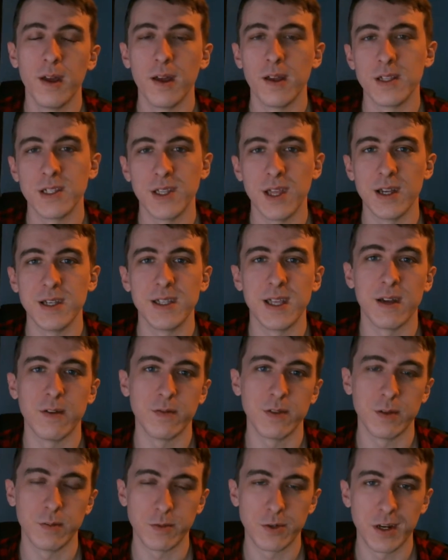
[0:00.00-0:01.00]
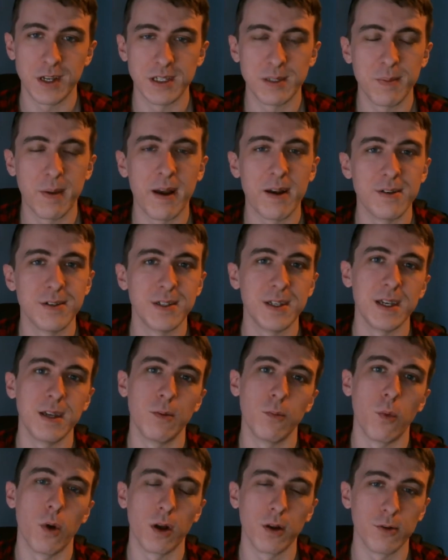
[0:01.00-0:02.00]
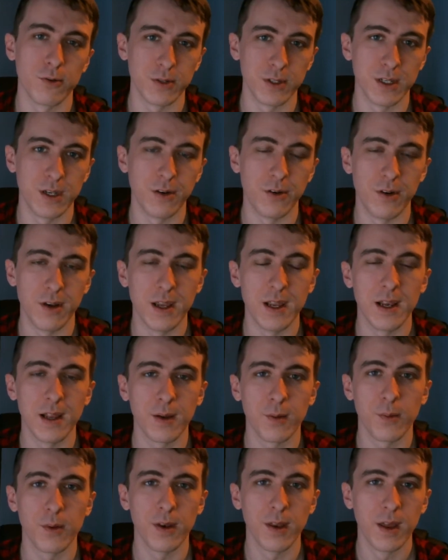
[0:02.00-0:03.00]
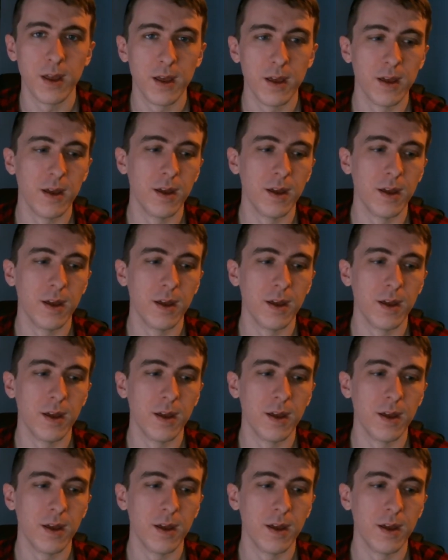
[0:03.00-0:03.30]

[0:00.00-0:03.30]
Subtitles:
It's nice to have some transparency in what goes into your e-liquid.